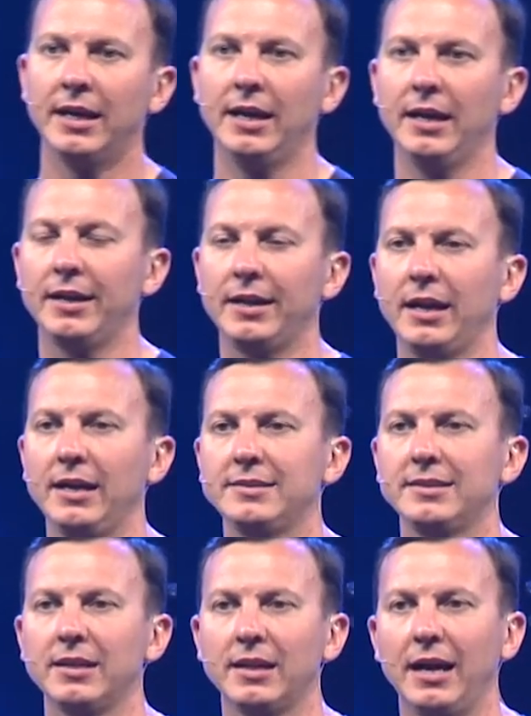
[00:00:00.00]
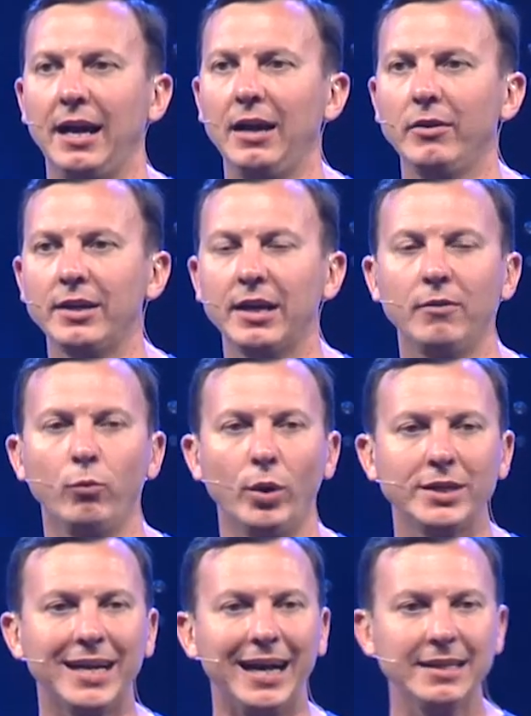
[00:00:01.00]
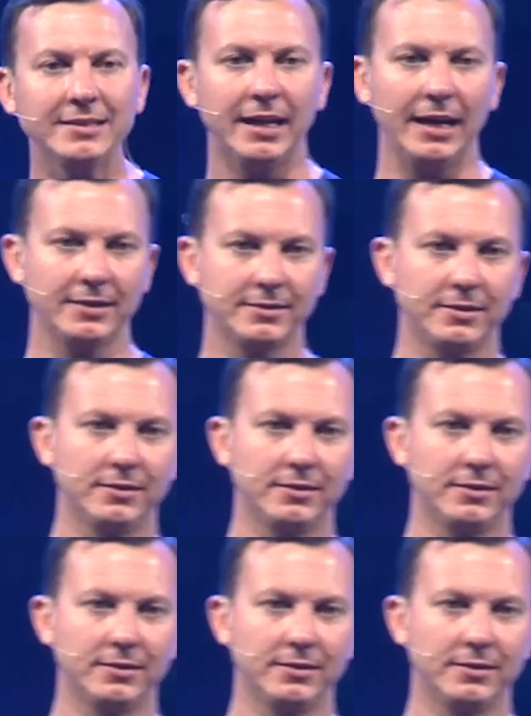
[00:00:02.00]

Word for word: And I said, I only have one contact.